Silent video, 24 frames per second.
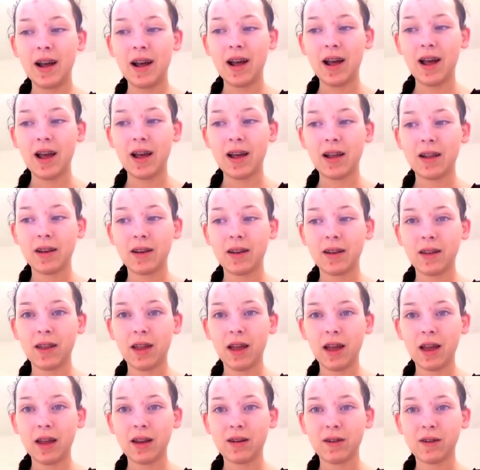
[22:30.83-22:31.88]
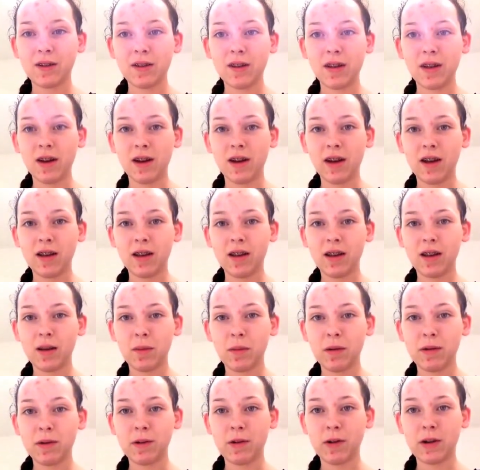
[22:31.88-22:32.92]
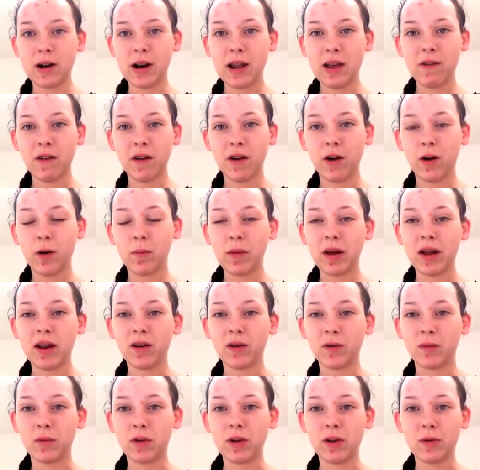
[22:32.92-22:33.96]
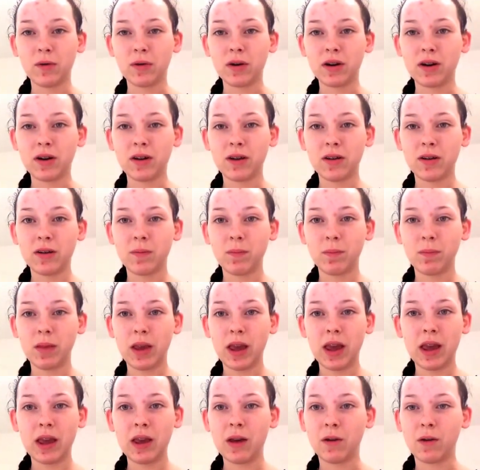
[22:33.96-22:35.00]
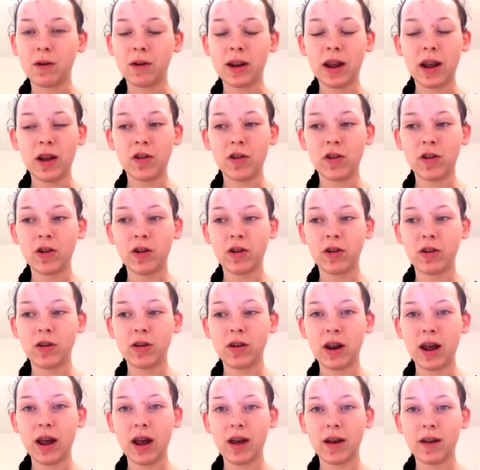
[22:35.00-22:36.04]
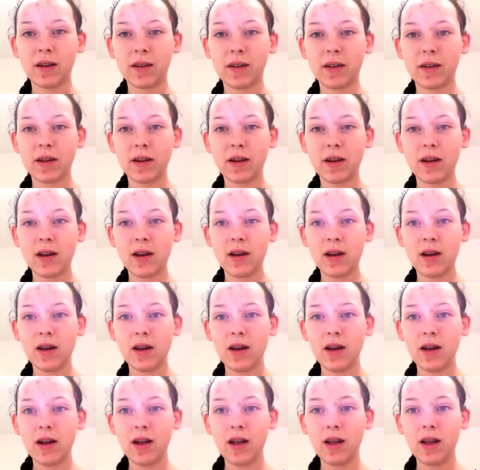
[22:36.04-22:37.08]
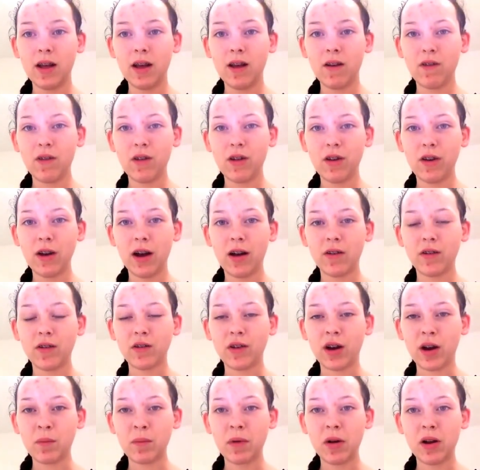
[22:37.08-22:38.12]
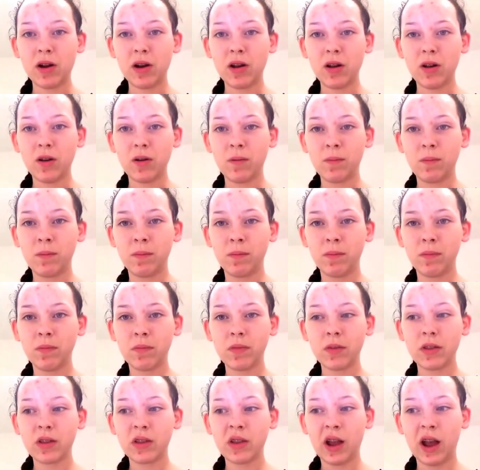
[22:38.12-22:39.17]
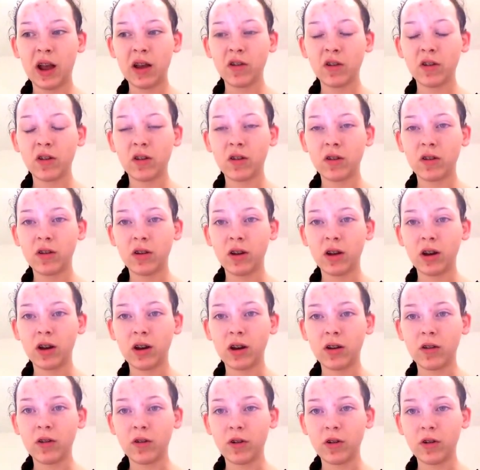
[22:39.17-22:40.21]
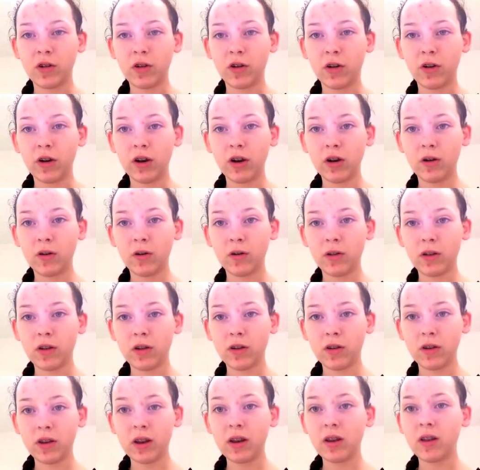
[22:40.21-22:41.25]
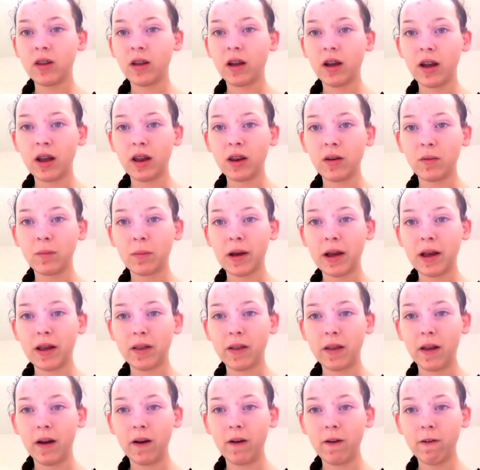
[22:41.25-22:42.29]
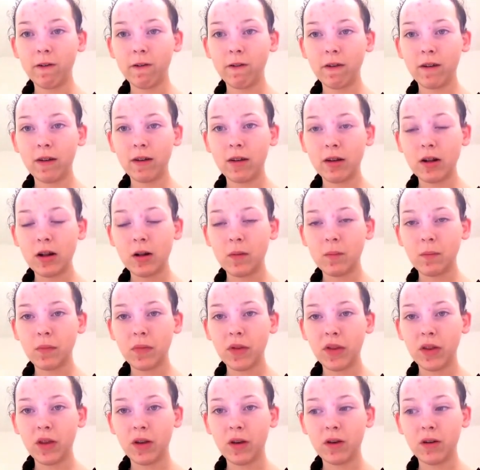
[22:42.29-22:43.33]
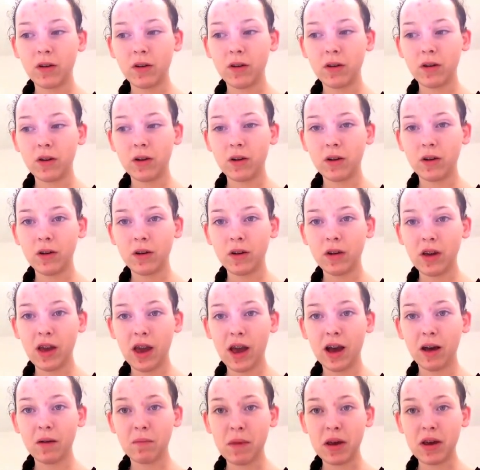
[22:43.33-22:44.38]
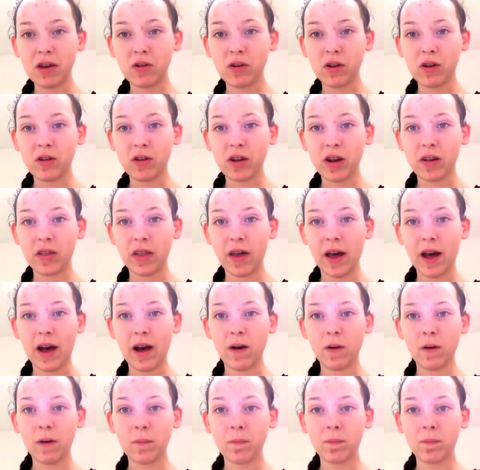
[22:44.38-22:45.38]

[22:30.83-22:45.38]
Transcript: And then also, as I said before, leave a comment on what you want me or Tasha to do next. If you have a rainbow loom, Tasha's done a tutorial that she designed by herself, so yeah, make sure you check that out.